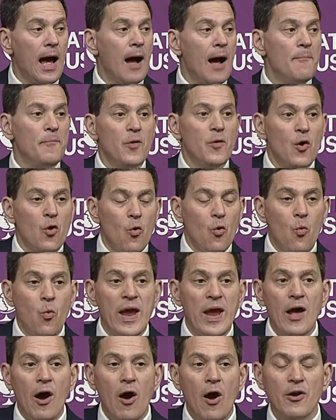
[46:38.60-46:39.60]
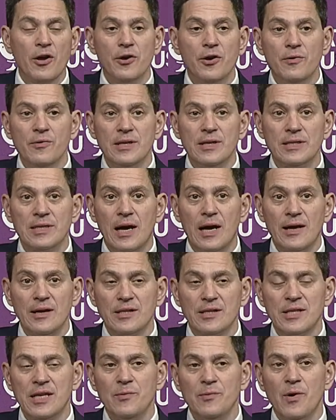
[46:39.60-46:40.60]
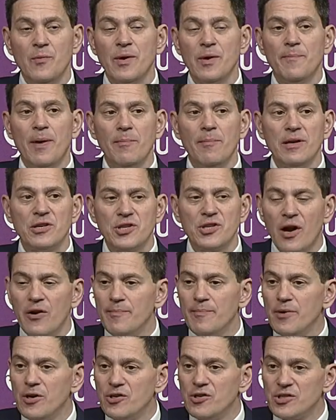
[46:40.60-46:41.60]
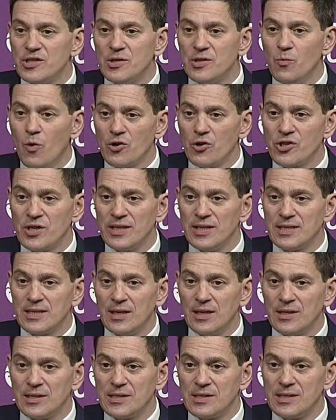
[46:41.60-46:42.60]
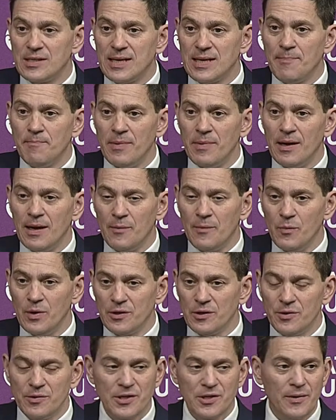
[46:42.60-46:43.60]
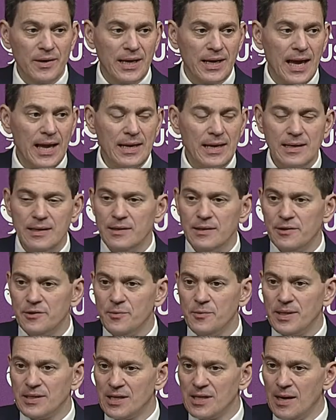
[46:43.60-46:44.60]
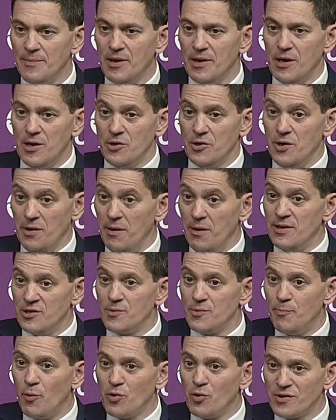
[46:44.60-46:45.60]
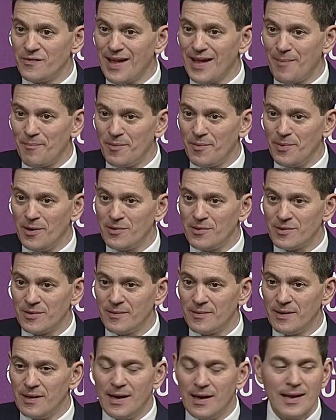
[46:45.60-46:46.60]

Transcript: Um, we argued as IRC when we published our emergency watch list last December, and we'll do so again in two weeks' time, in support of that proposal.